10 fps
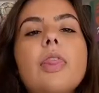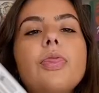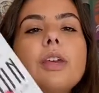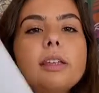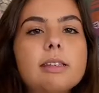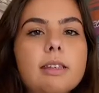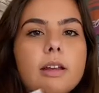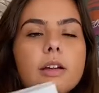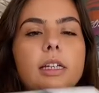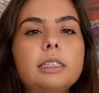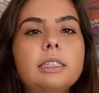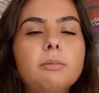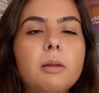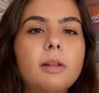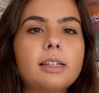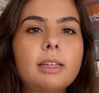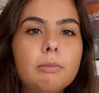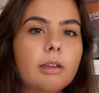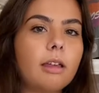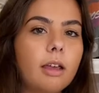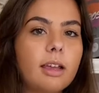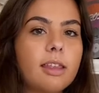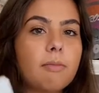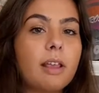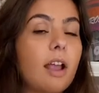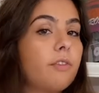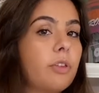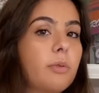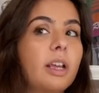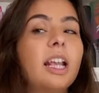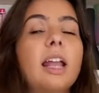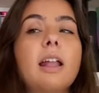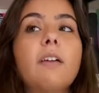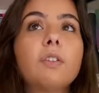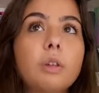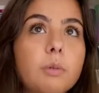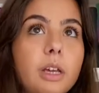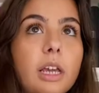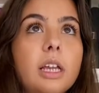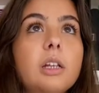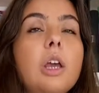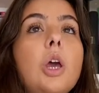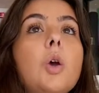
This series is made by the same mangaka that made After the Rain, and After the Rain